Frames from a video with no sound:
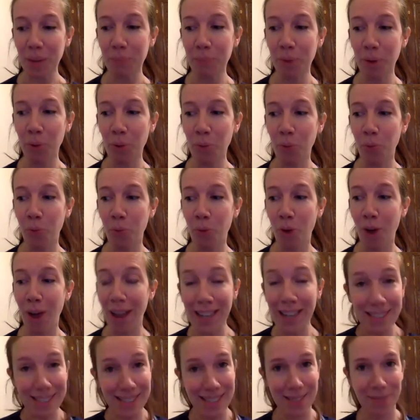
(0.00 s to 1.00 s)
But what
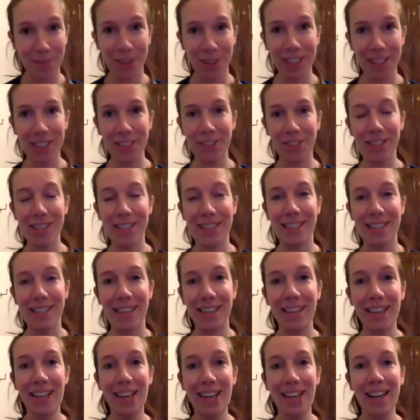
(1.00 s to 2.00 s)
else is really
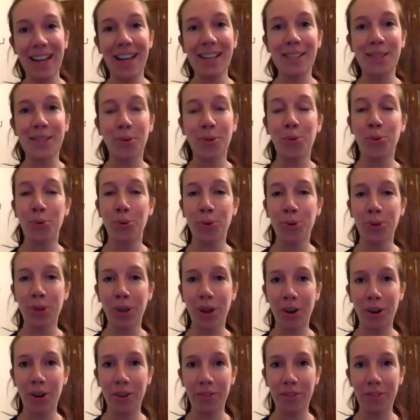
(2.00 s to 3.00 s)
interesting is all
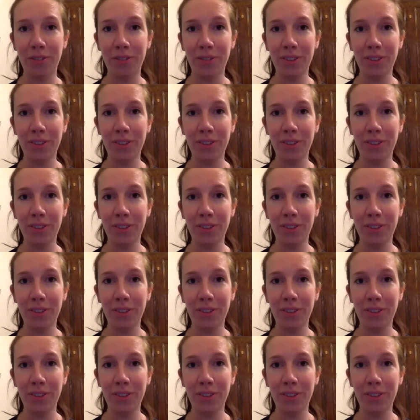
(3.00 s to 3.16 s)
of